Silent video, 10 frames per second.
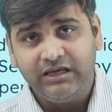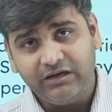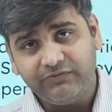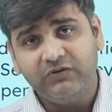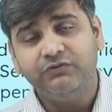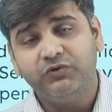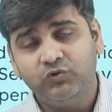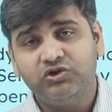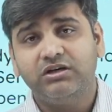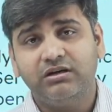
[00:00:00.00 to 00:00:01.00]
If in
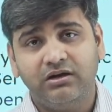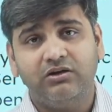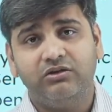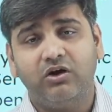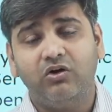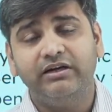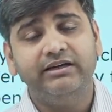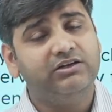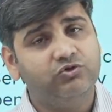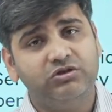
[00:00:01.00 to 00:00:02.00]
future the All
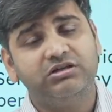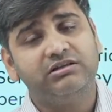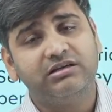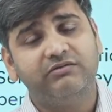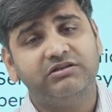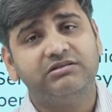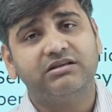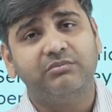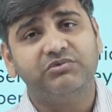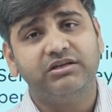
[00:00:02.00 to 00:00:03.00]
India Judicial Services
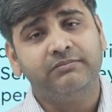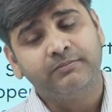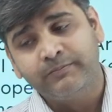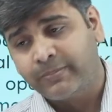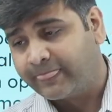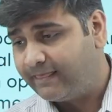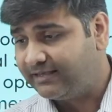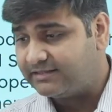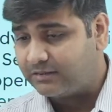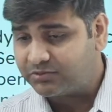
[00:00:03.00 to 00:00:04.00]
comes in, the
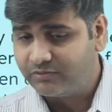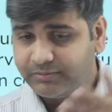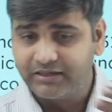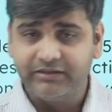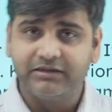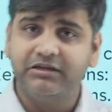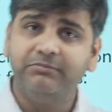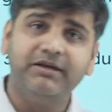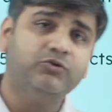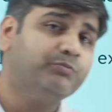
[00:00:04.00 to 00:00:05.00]
exams will be conducted
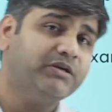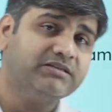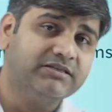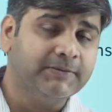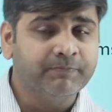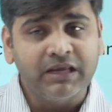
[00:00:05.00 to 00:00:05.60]
by UPSC.